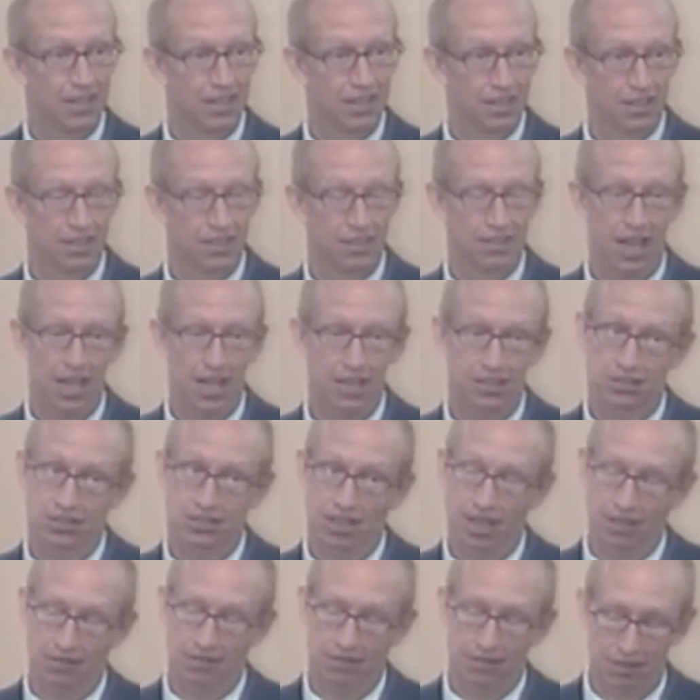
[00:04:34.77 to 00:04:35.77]
not to try
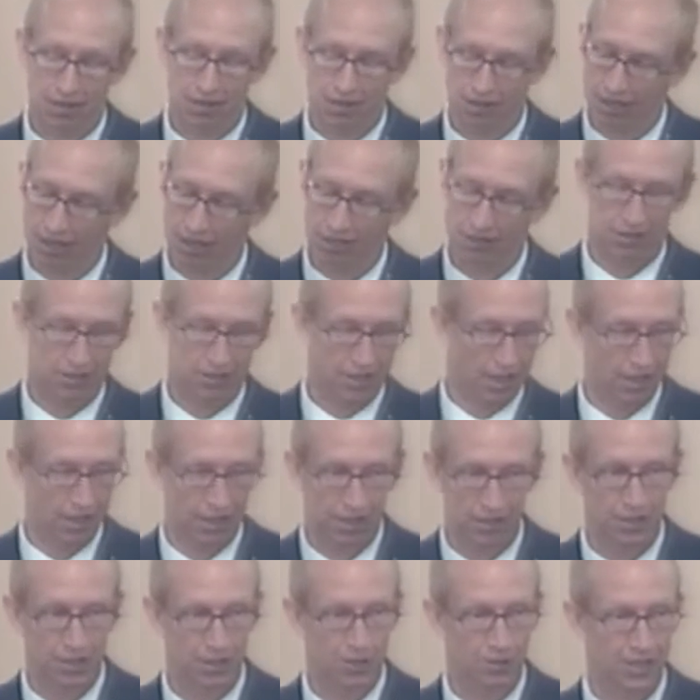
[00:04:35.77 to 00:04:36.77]
to, oh, I just got to get
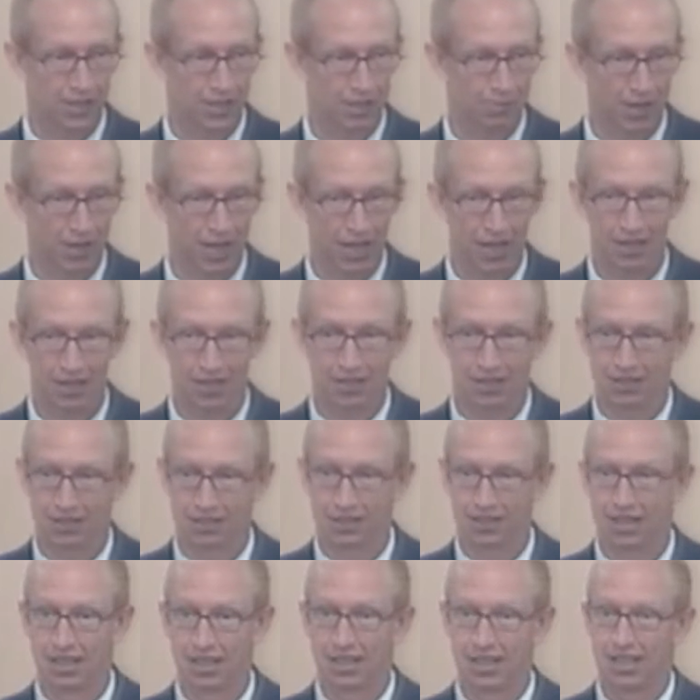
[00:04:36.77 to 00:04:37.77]
this thing back. and
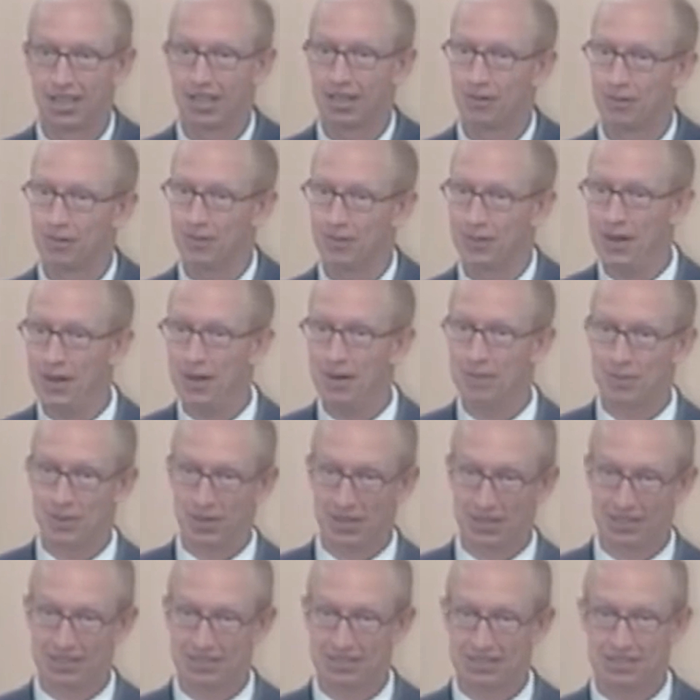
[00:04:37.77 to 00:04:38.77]
No,
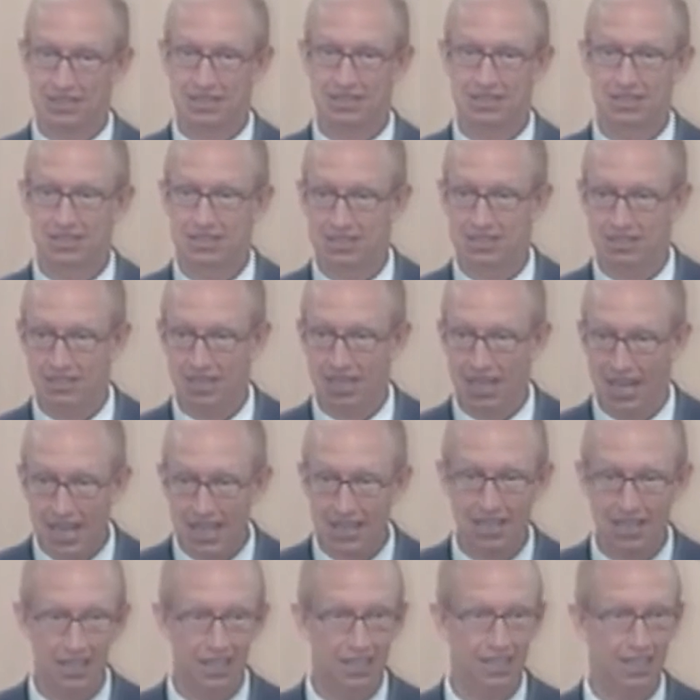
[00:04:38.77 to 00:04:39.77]
but take
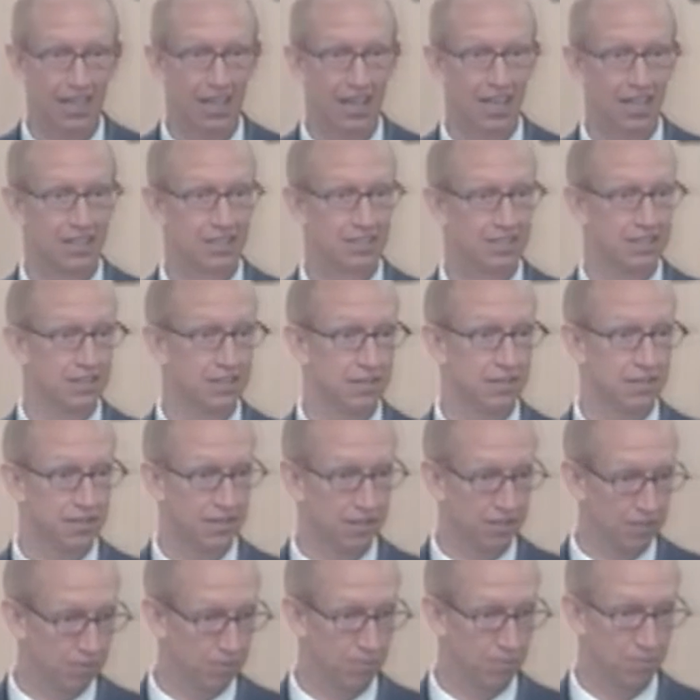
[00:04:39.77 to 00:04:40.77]
it and
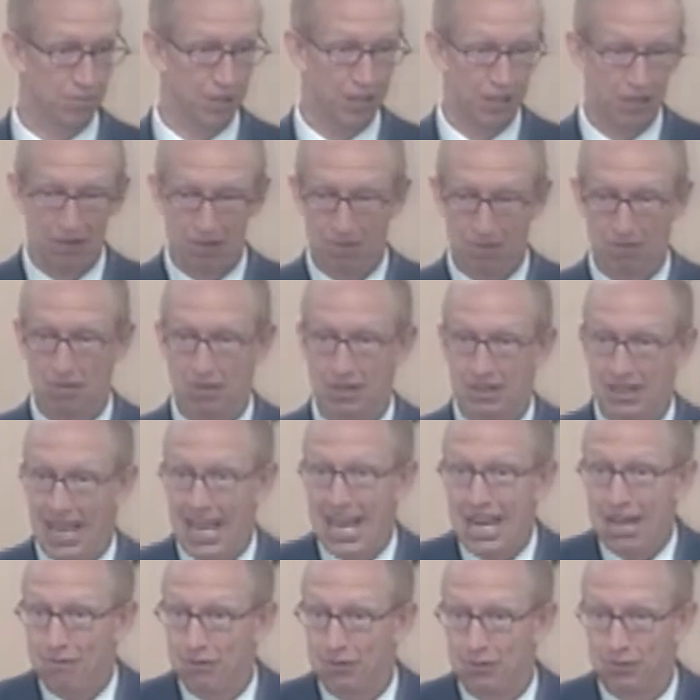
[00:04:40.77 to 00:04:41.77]
be
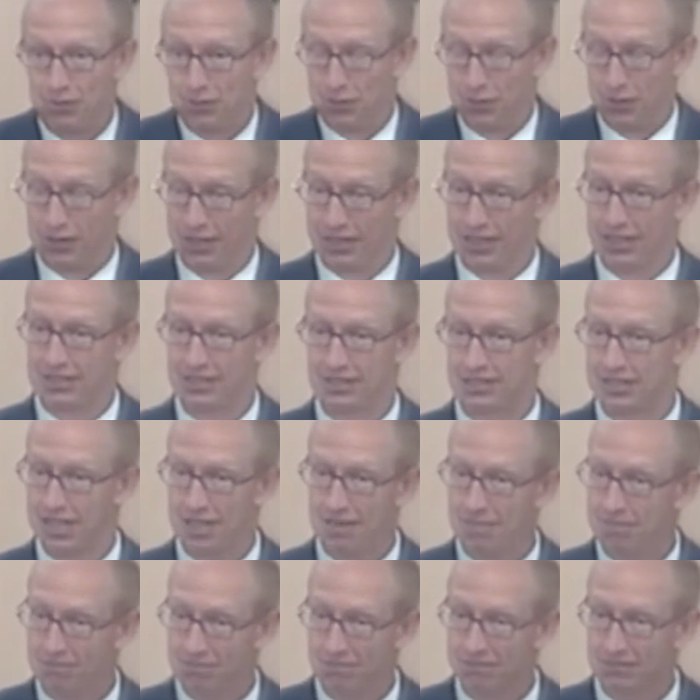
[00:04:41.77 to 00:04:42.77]
thankful for it in
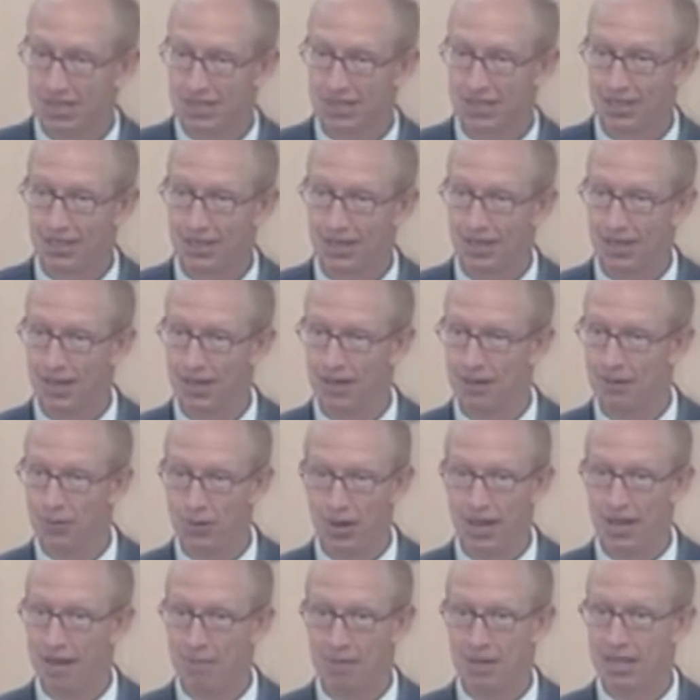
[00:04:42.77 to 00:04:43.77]
some uh, way.
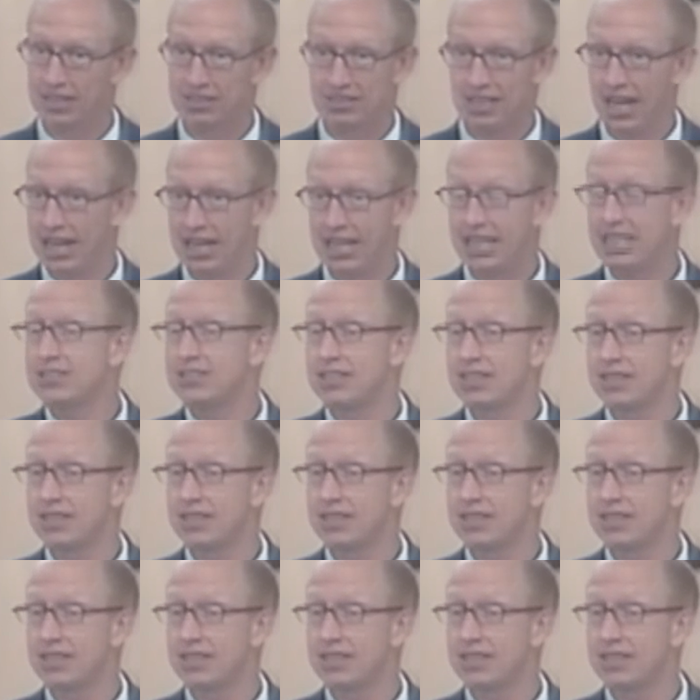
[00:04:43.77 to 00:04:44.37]
I mean, it's not easy.